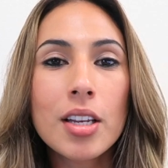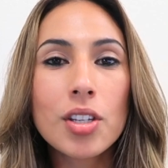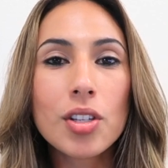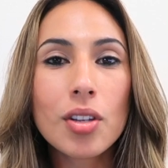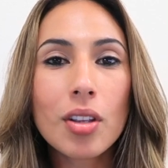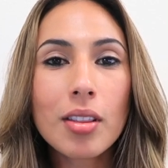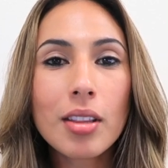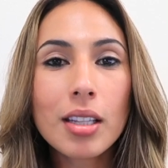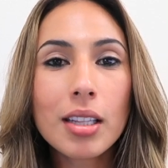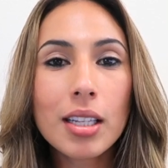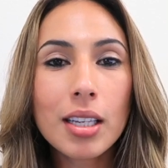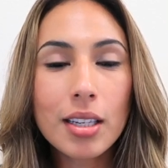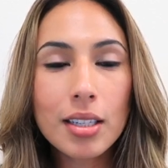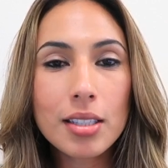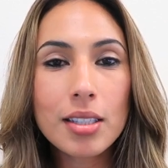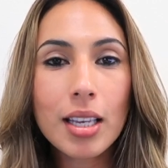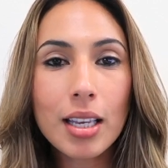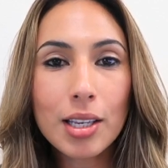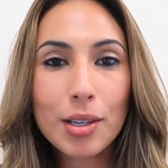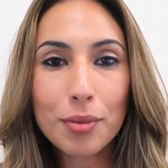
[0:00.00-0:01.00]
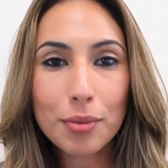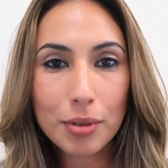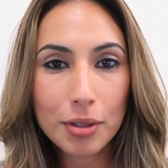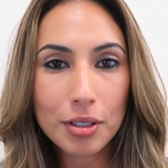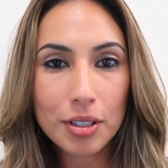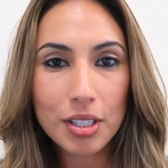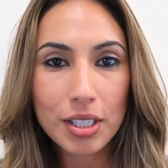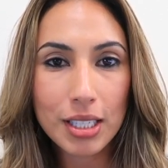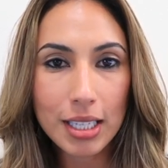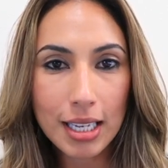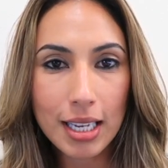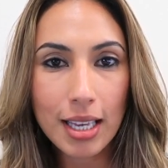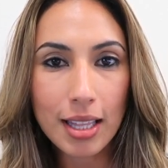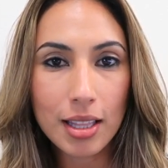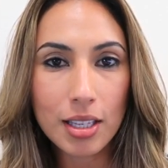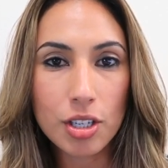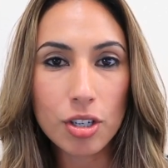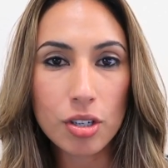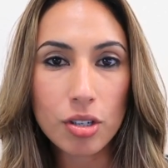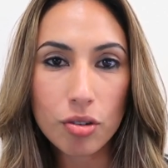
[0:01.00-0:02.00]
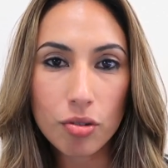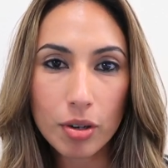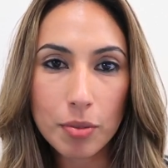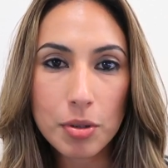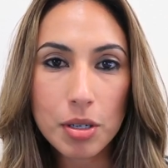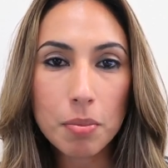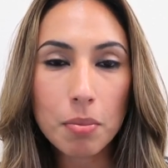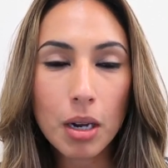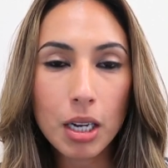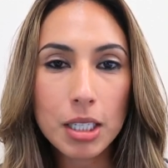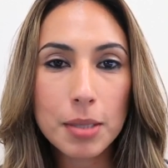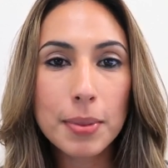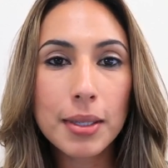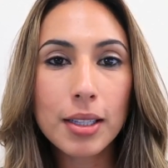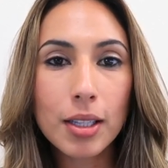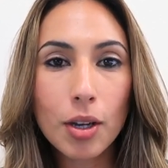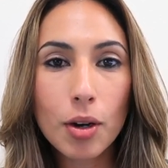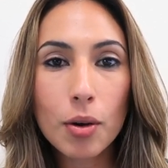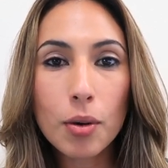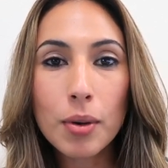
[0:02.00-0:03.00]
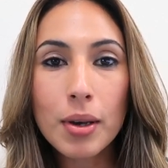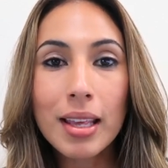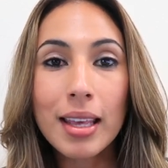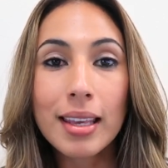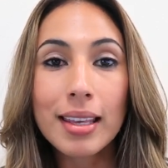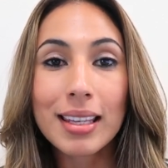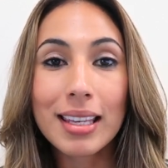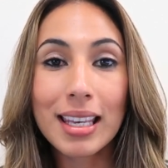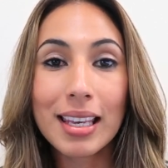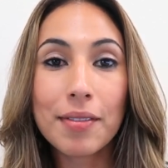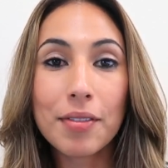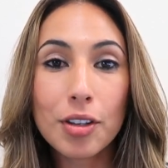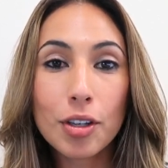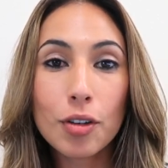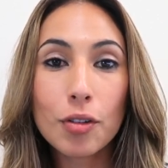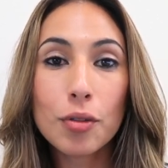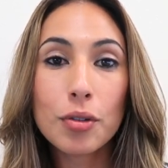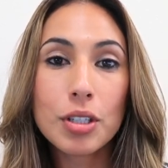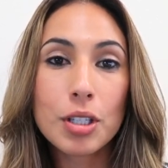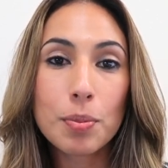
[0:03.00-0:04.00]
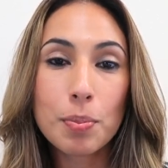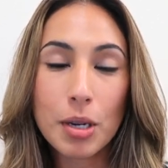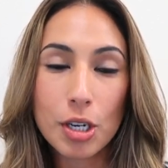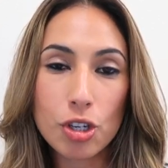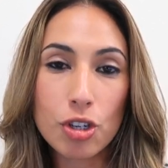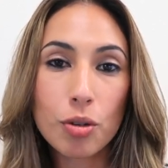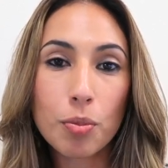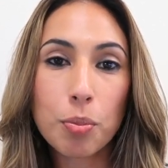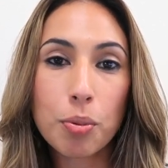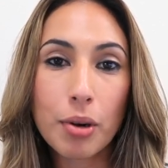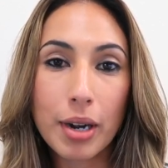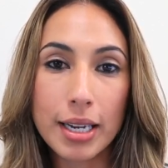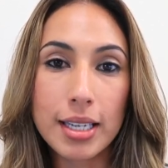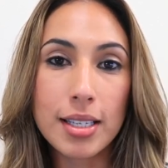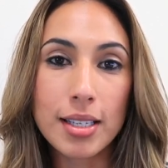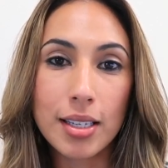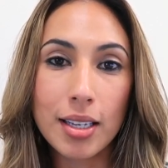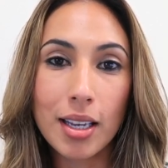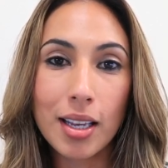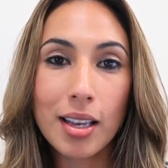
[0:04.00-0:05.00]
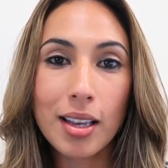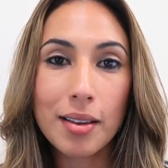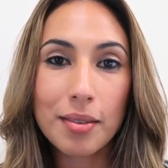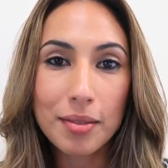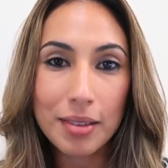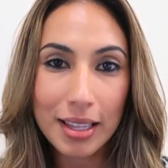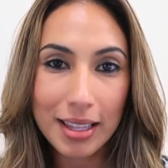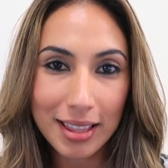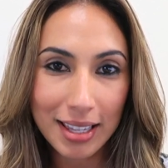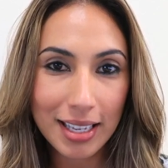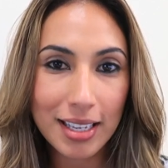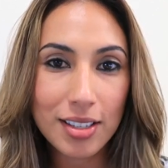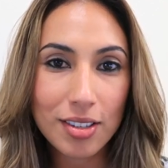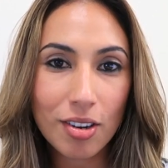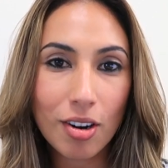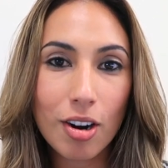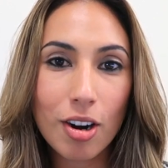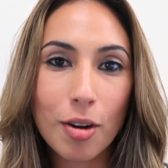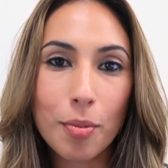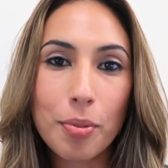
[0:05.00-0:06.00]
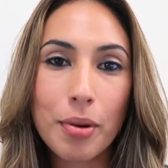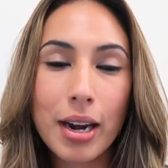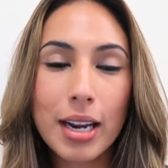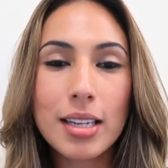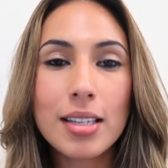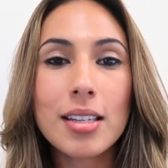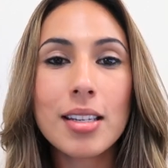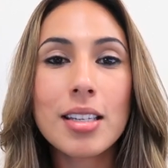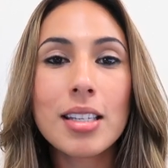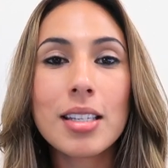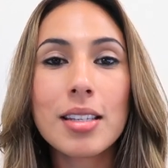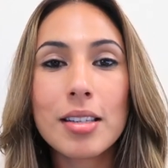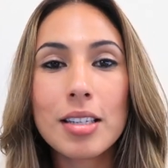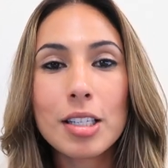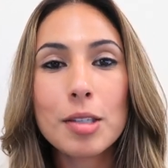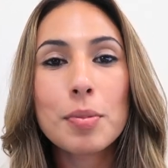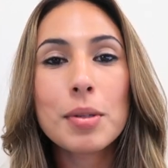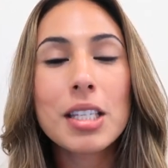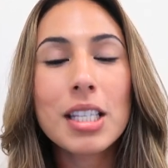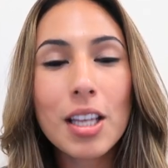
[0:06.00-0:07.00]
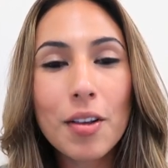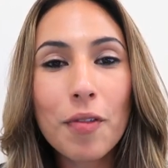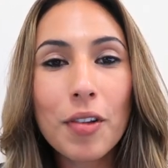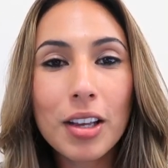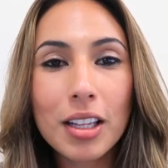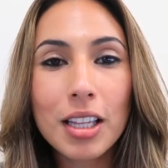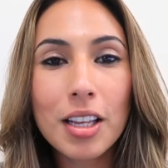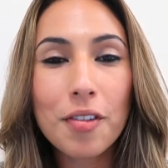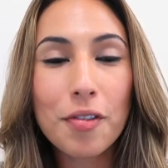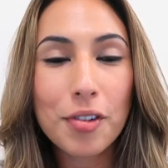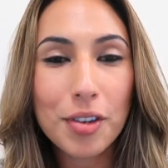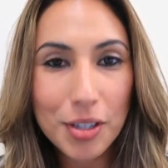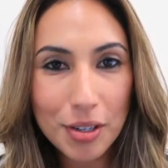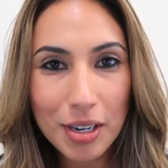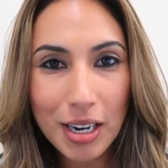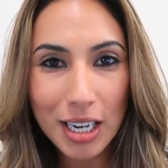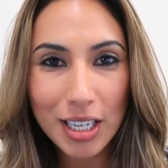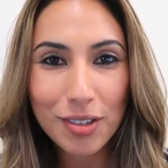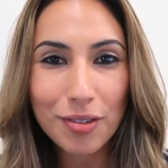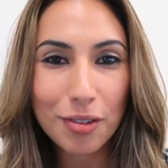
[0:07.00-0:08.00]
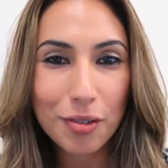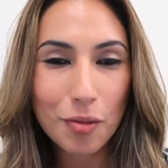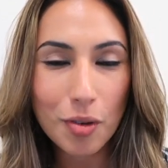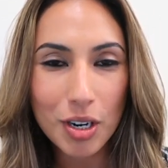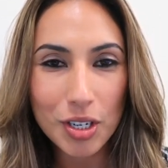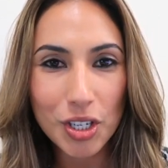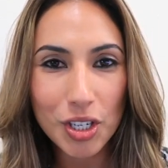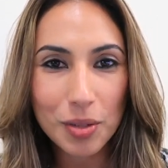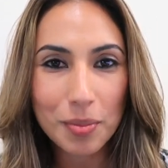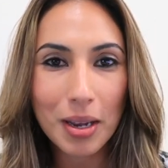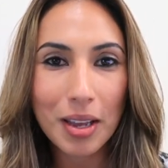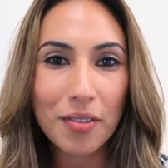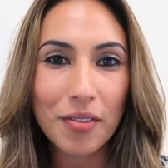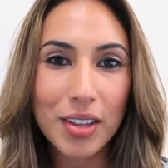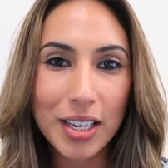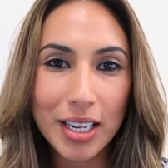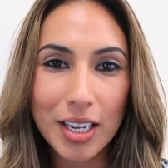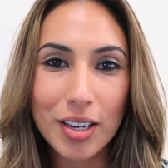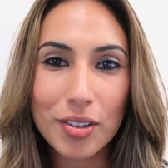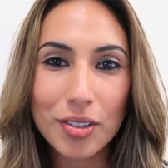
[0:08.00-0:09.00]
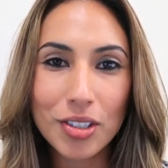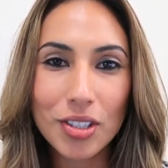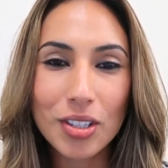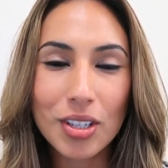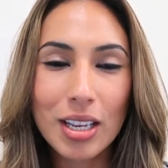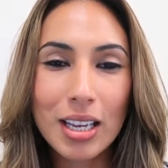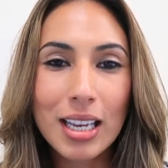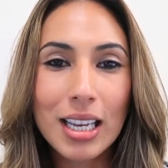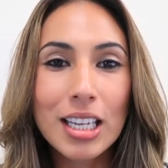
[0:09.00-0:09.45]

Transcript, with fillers: So the links that you will see in the description box below give you special pricing. These are prices specifically for you guys for watching my videos.